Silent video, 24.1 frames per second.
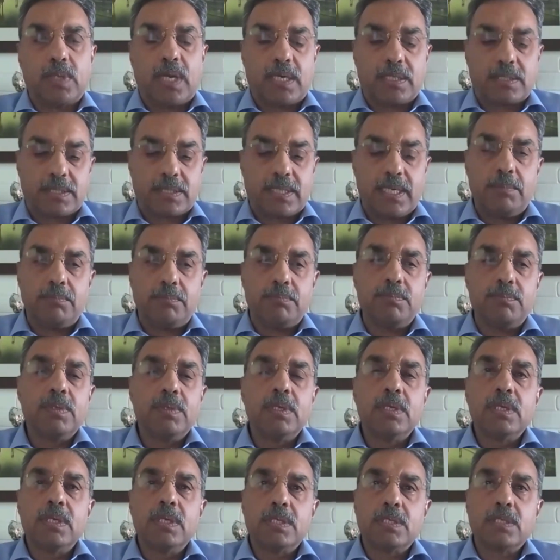that same
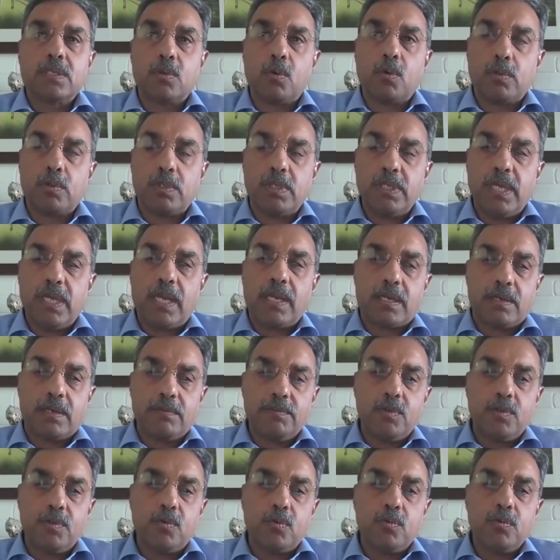scrutiny and
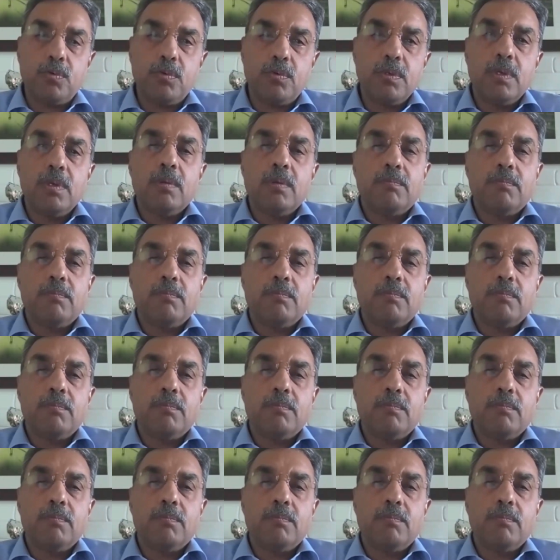review